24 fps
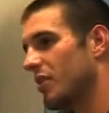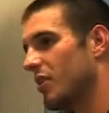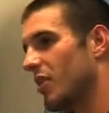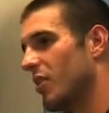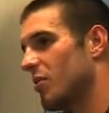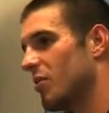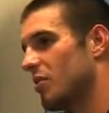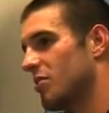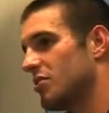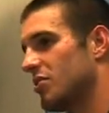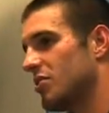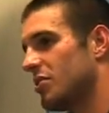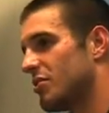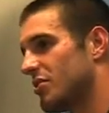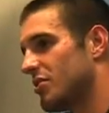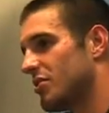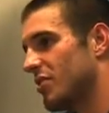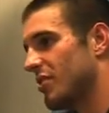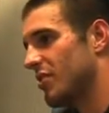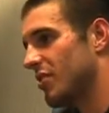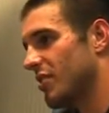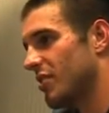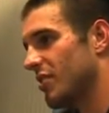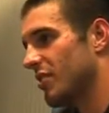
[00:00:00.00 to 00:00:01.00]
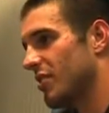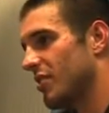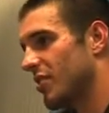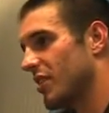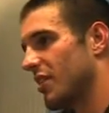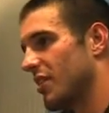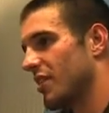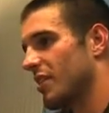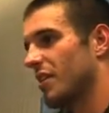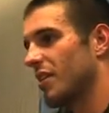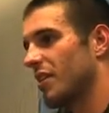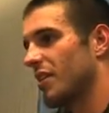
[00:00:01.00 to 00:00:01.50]
You know, it was just, you know,
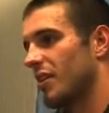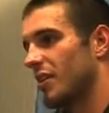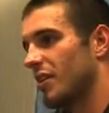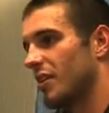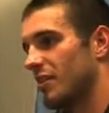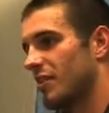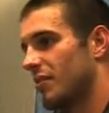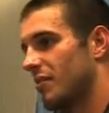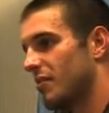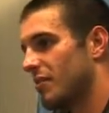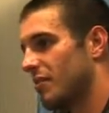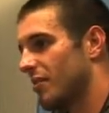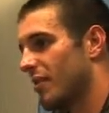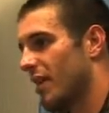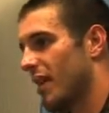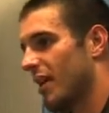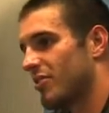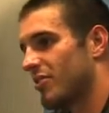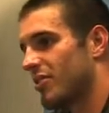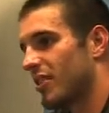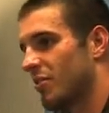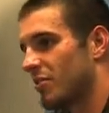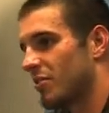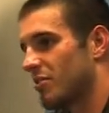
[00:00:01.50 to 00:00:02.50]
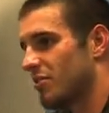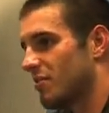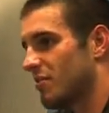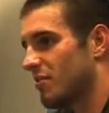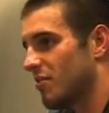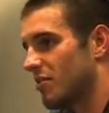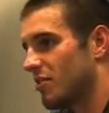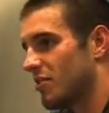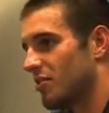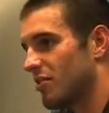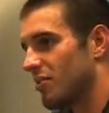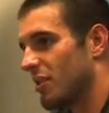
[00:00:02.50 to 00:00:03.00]
the outside
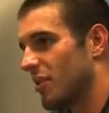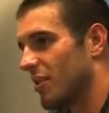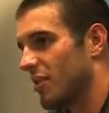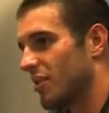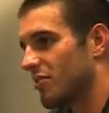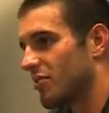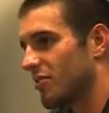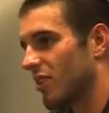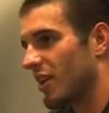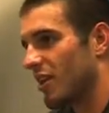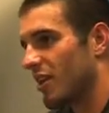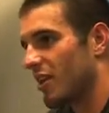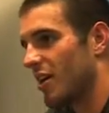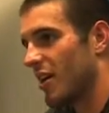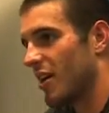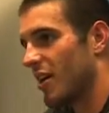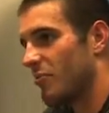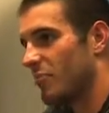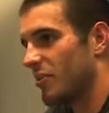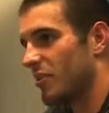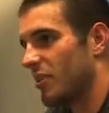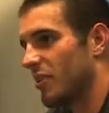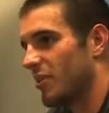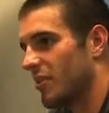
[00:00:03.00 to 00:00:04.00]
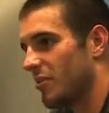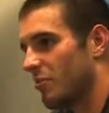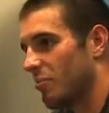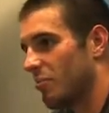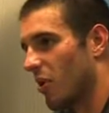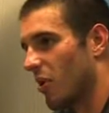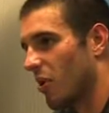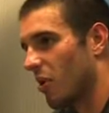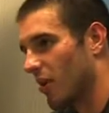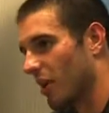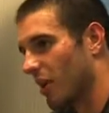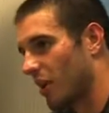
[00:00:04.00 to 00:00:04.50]
receiver just ran a slanting up, and
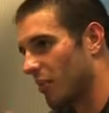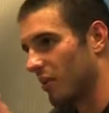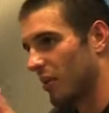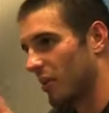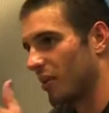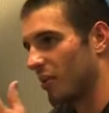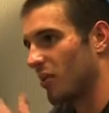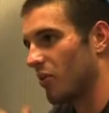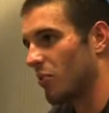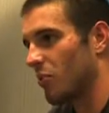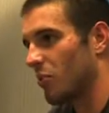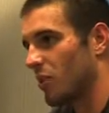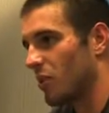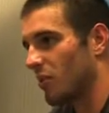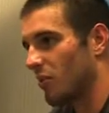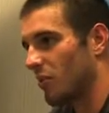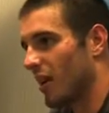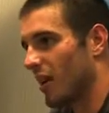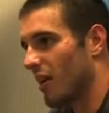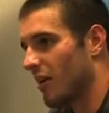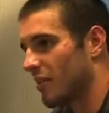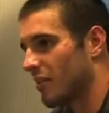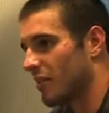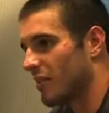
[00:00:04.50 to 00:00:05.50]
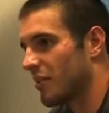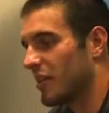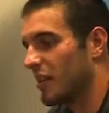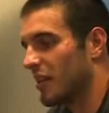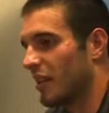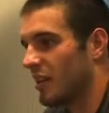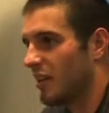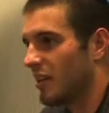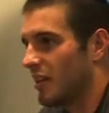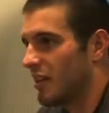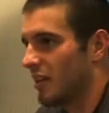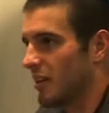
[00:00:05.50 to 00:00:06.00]
Bo kind of ran a little wheel route and
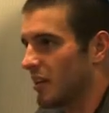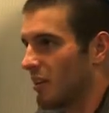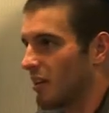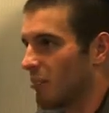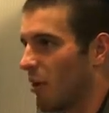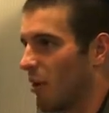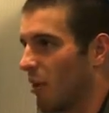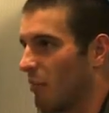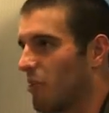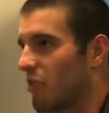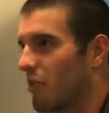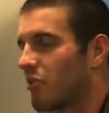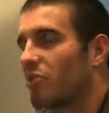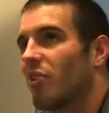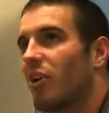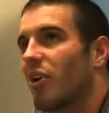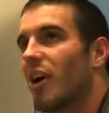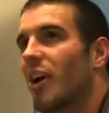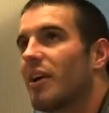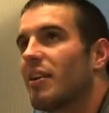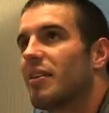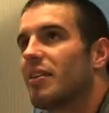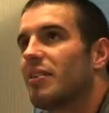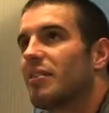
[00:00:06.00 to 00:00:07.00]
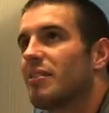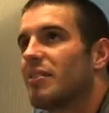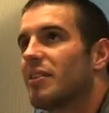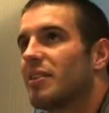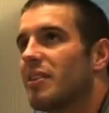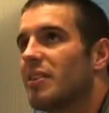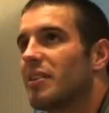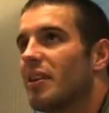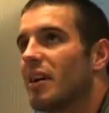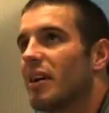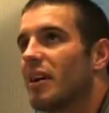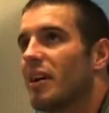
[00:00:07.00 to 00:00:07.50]
pumped the slant,
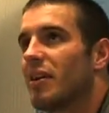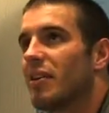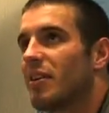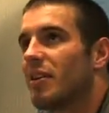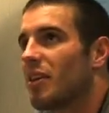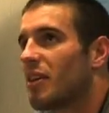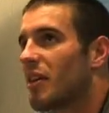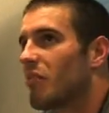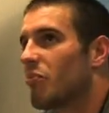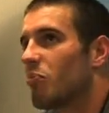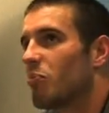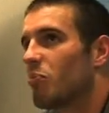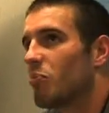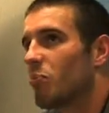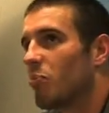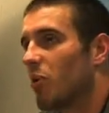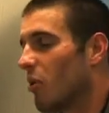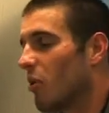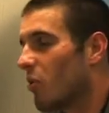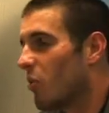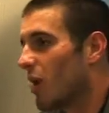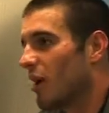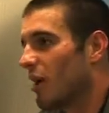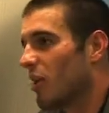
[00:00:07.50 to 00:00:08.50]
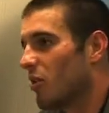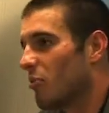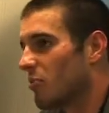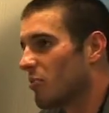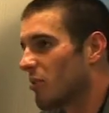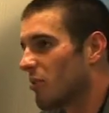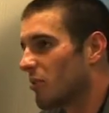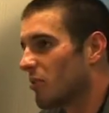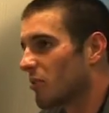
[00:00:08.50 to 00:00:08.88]
and they left Bo wide open.